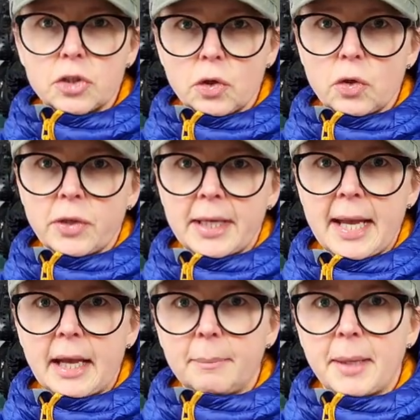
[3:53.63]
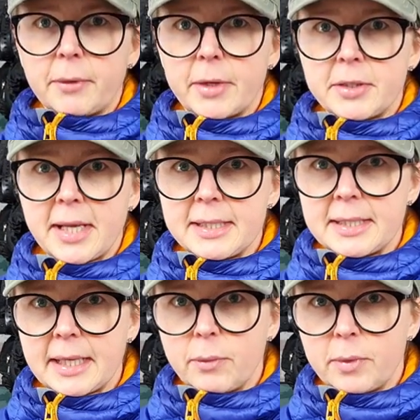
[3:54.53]
score the can by
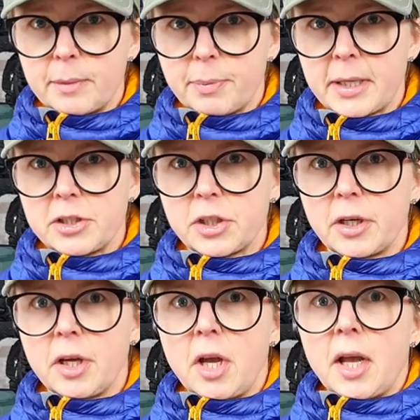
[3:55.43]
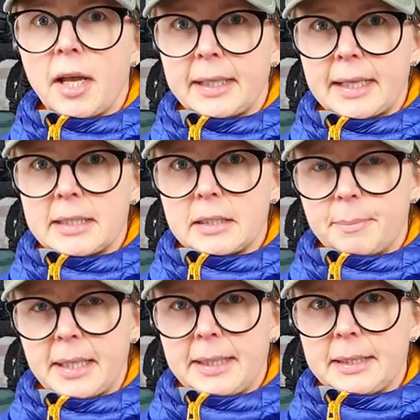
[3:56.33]
rotating it with pressure against the
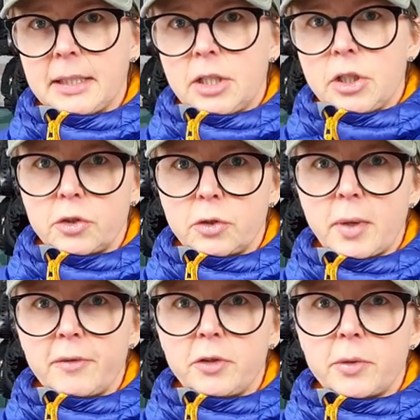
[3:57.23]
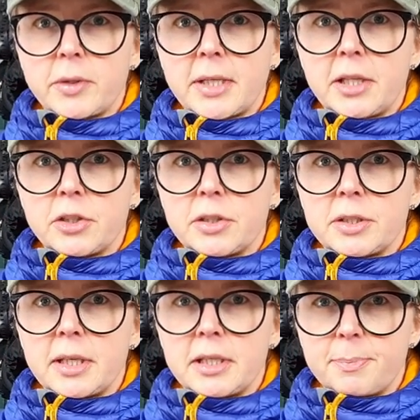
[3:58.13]
blade. Do quite a few
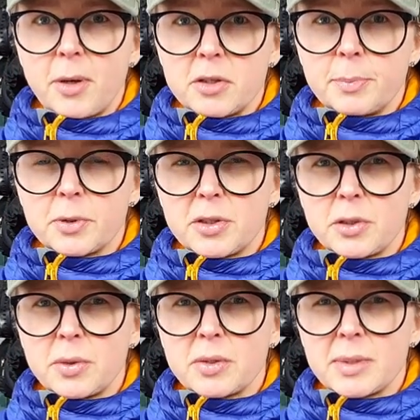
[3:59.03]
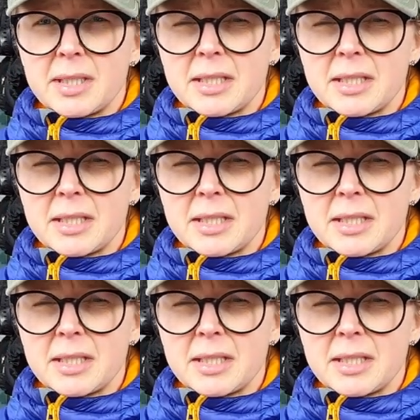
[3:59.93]
rotations. It's possible to do this with